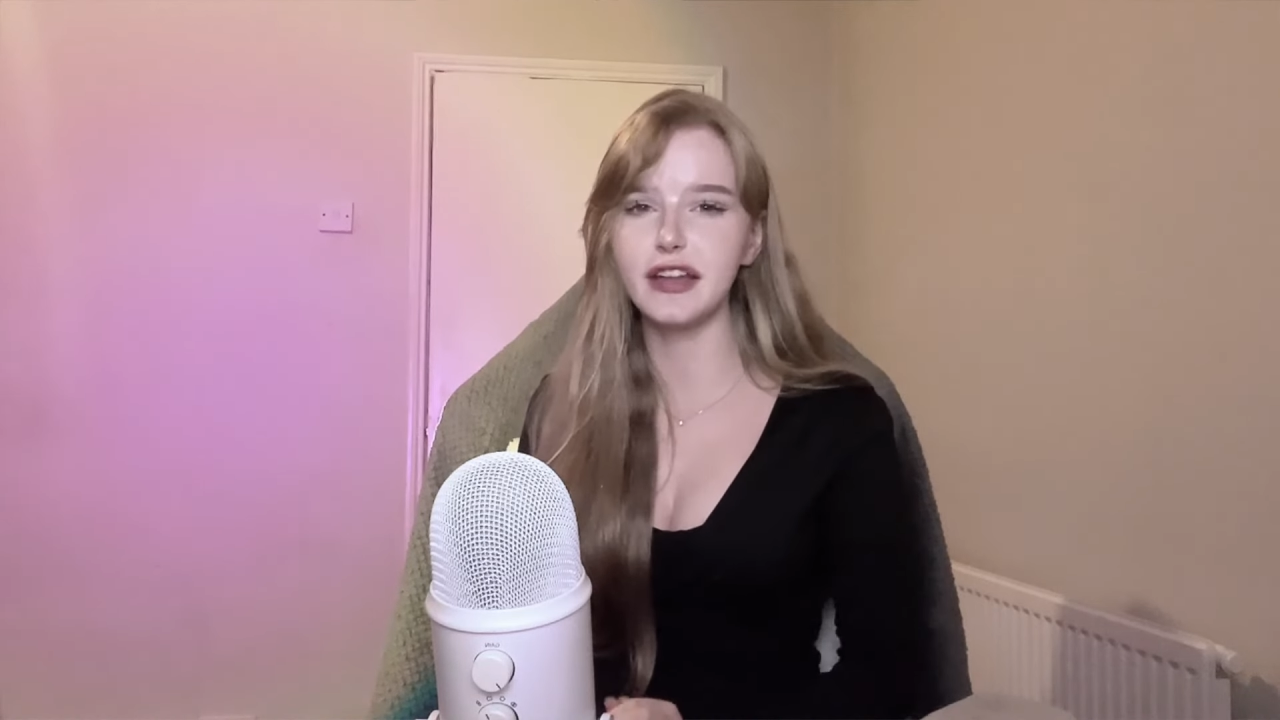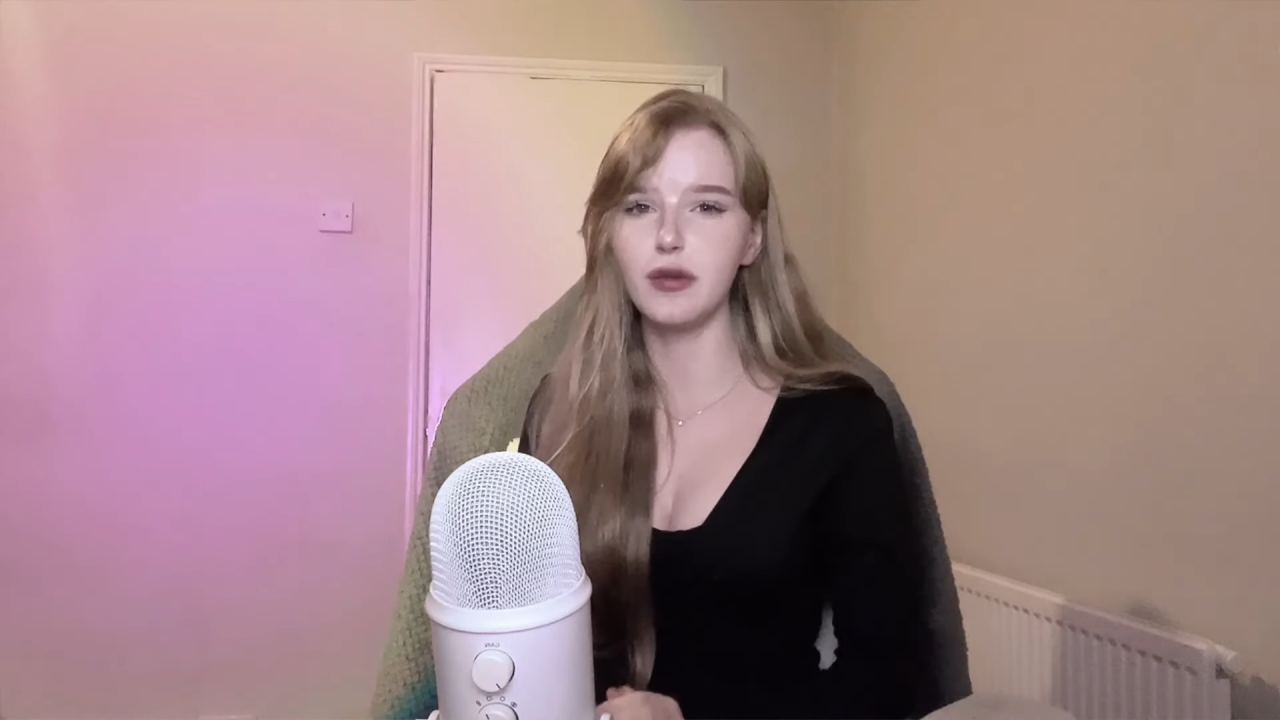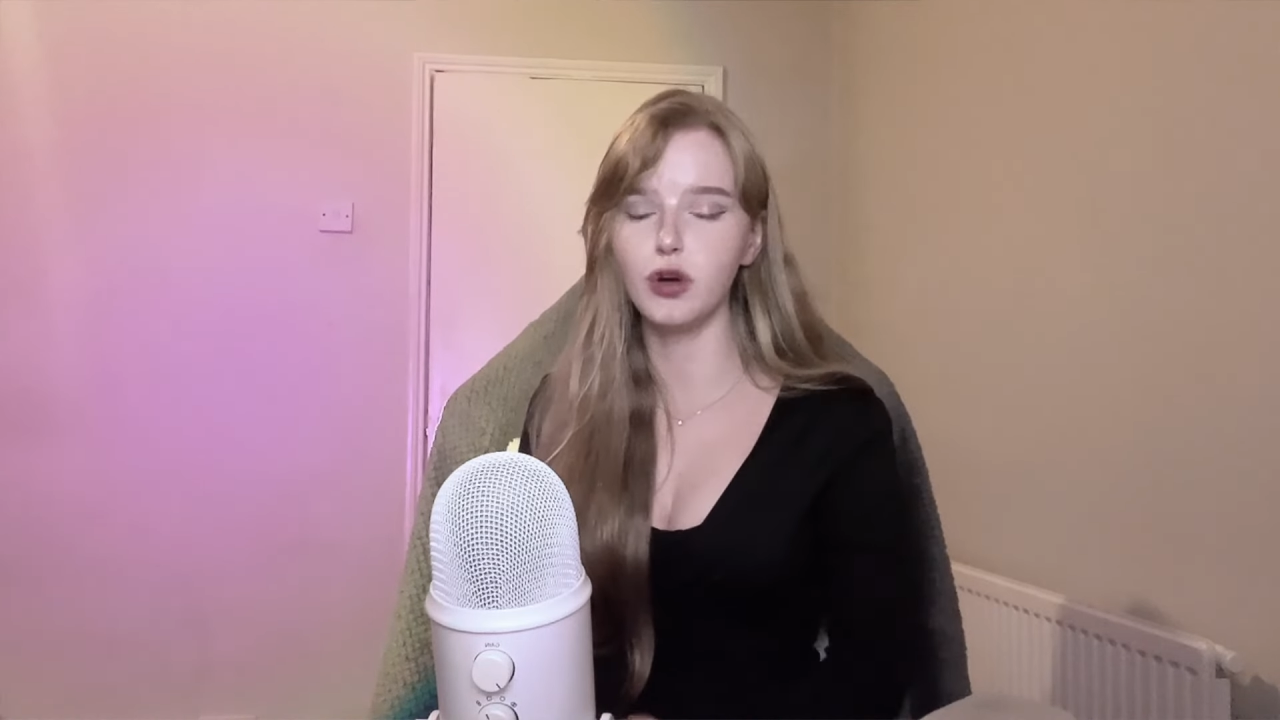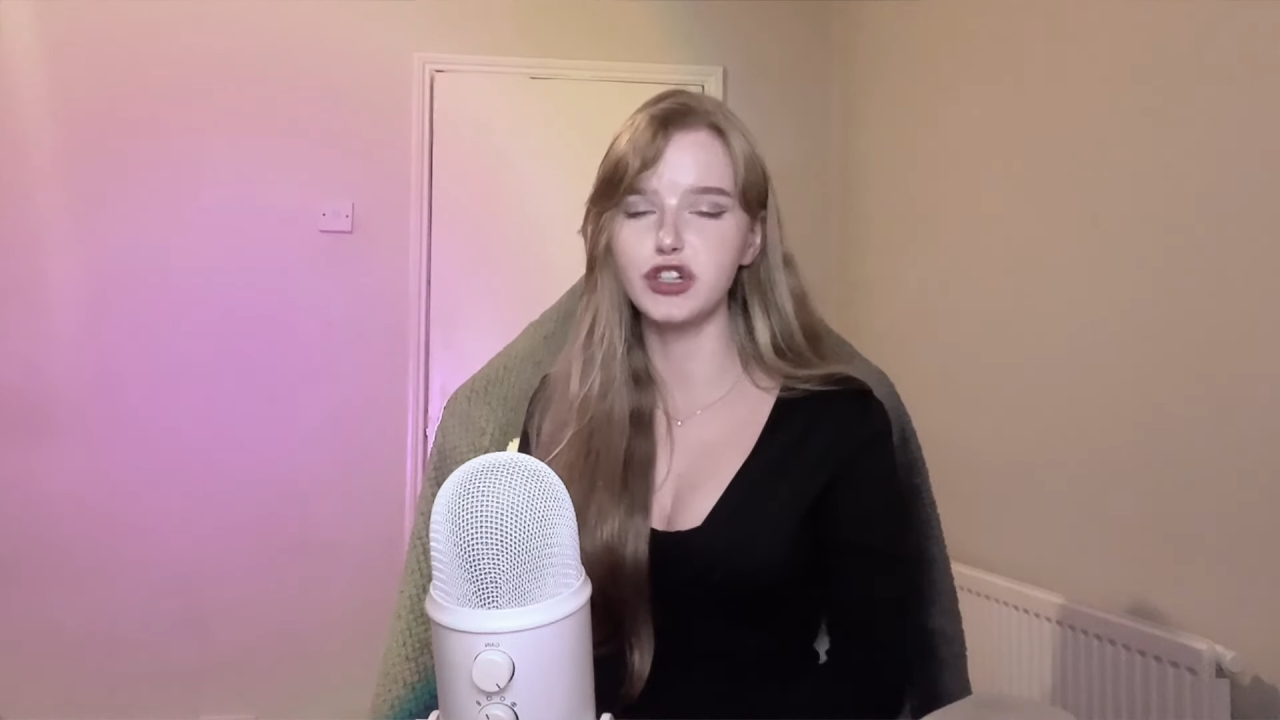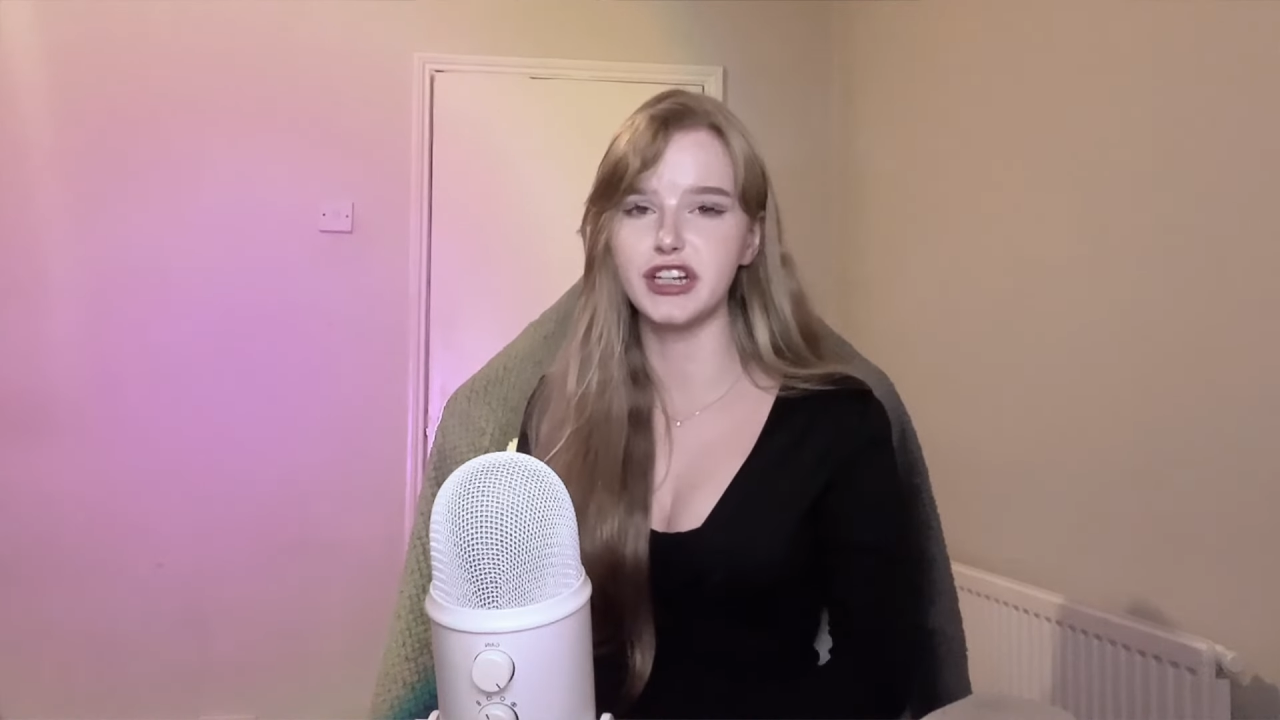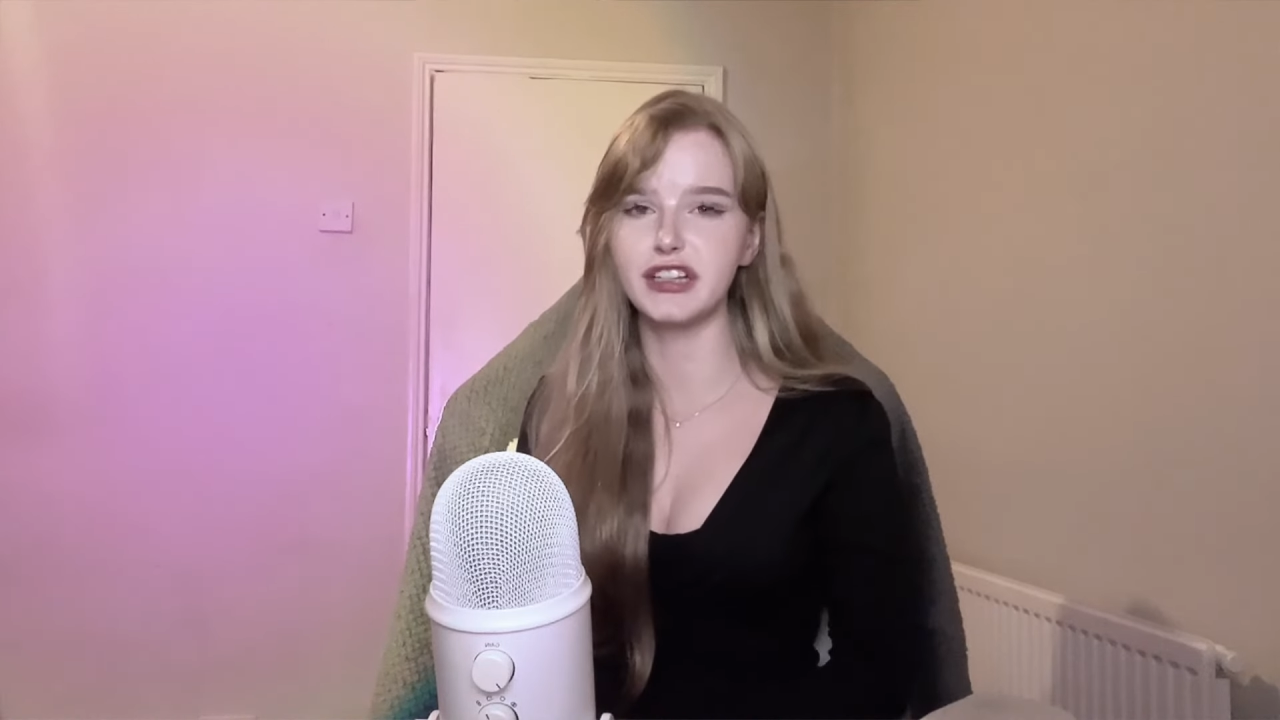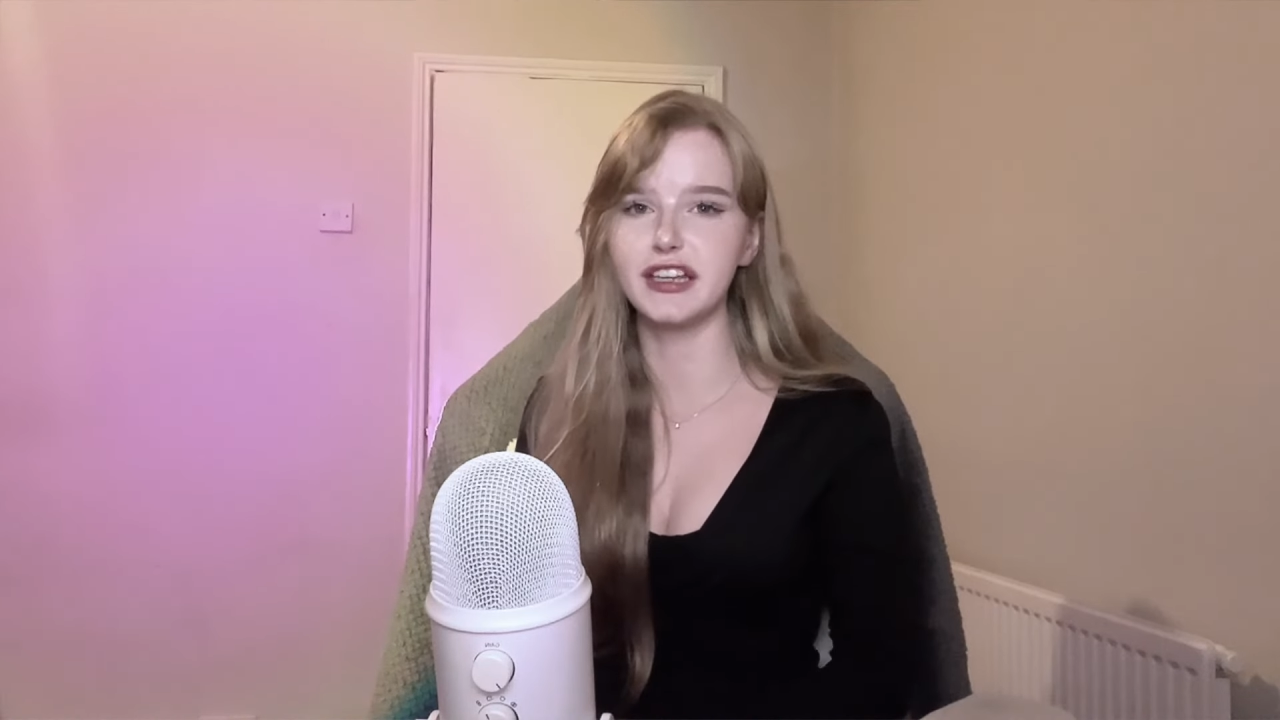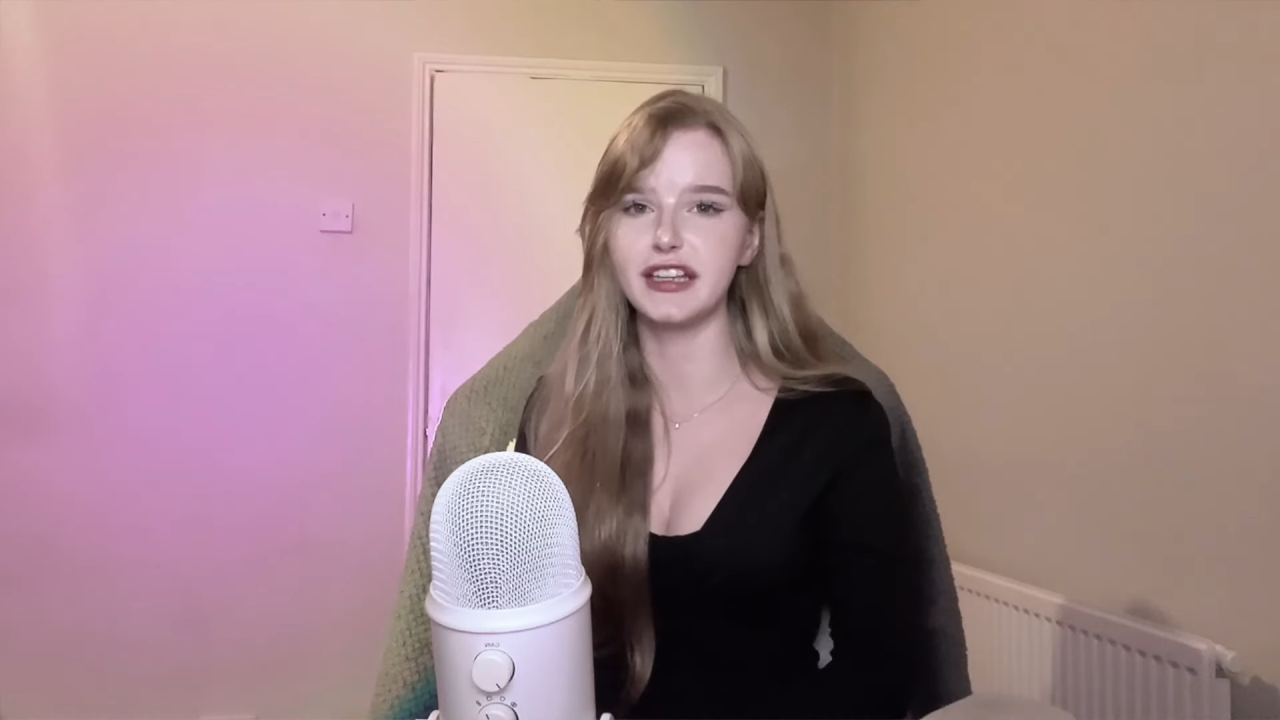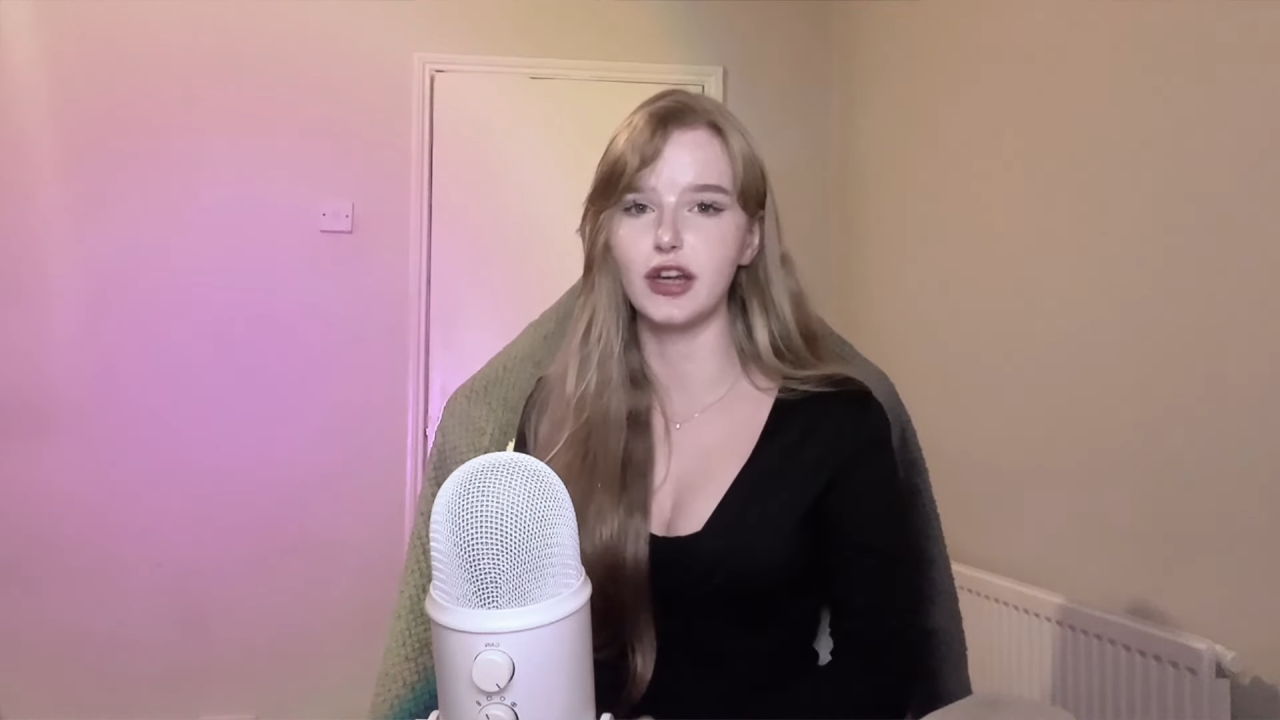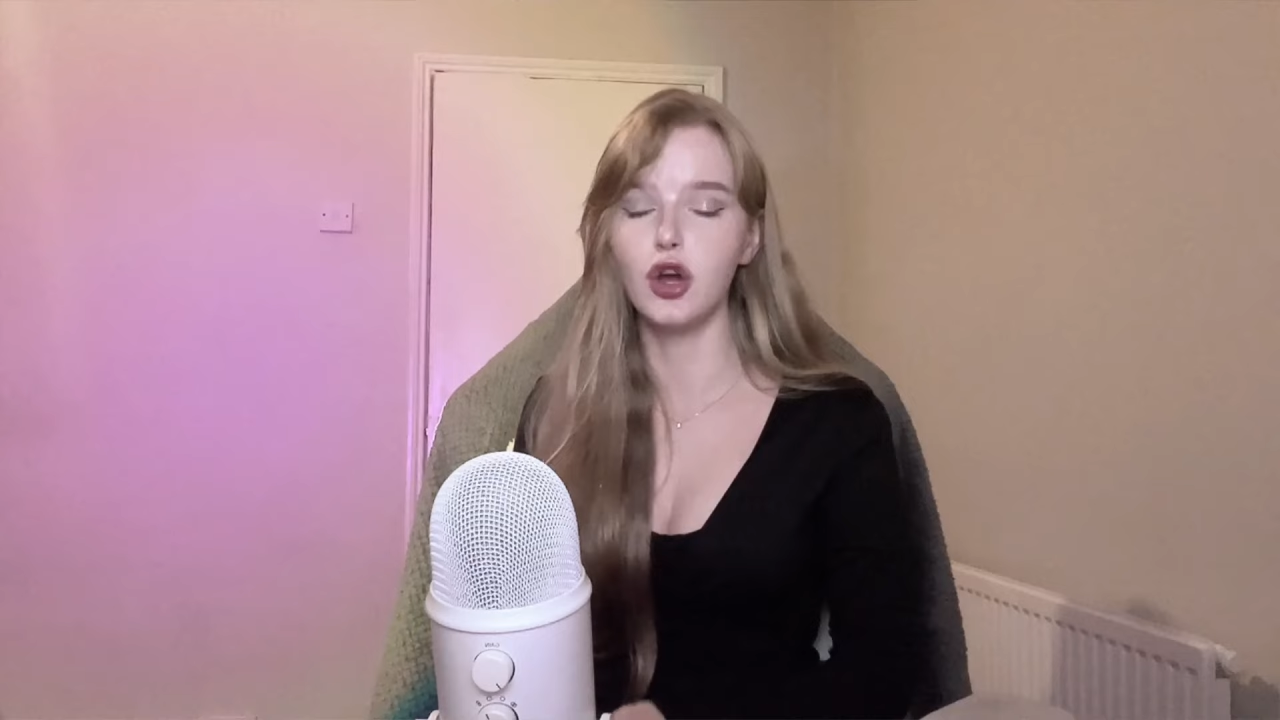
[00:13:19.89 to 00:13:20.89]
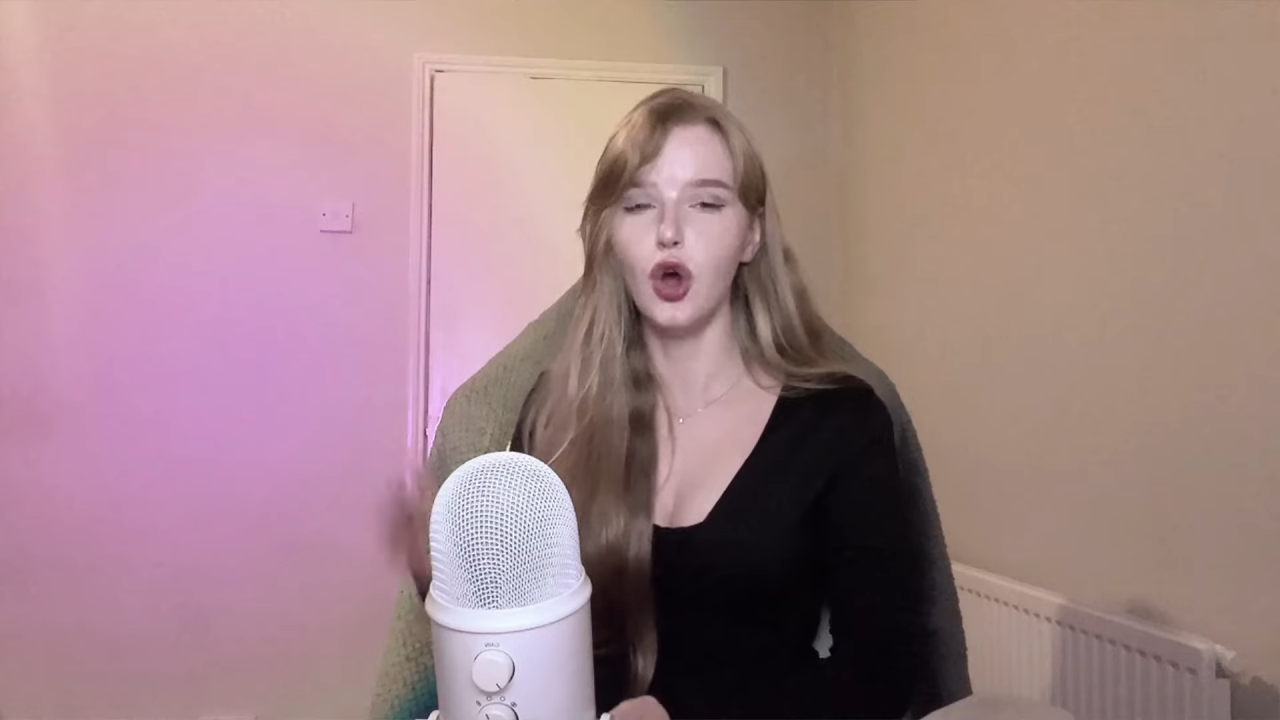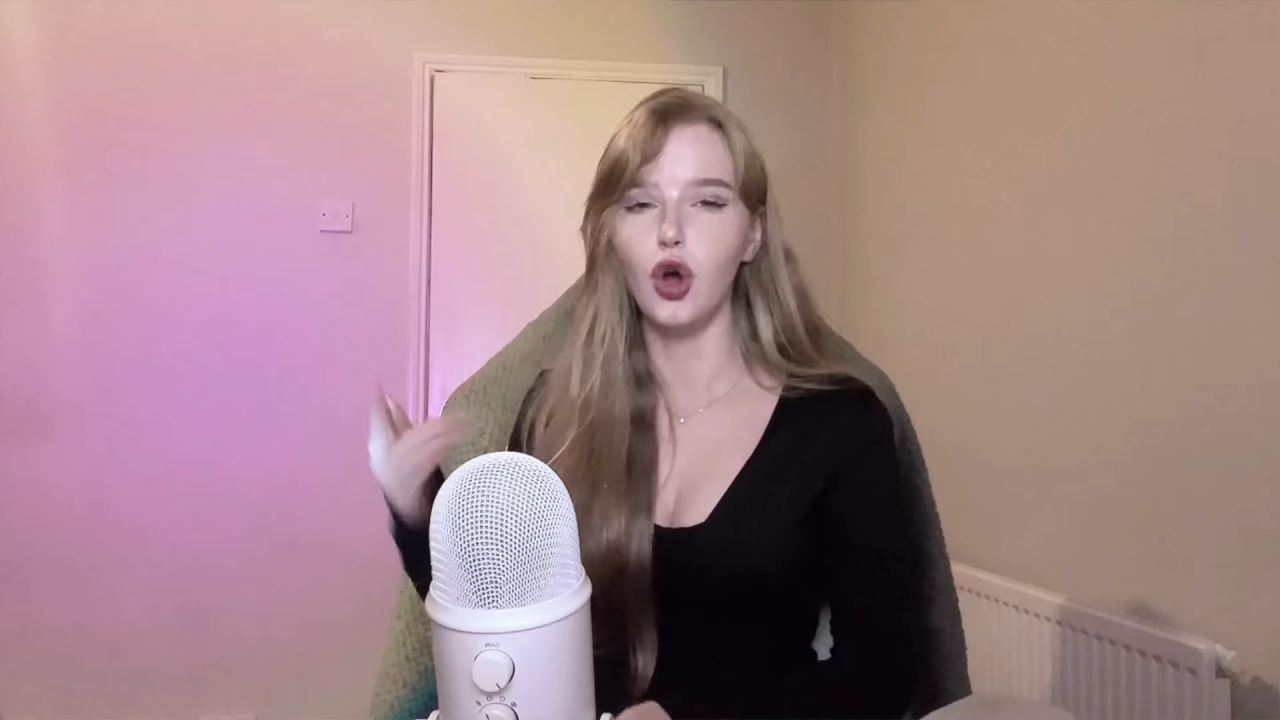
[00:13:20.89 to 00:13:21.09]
there watching thinking,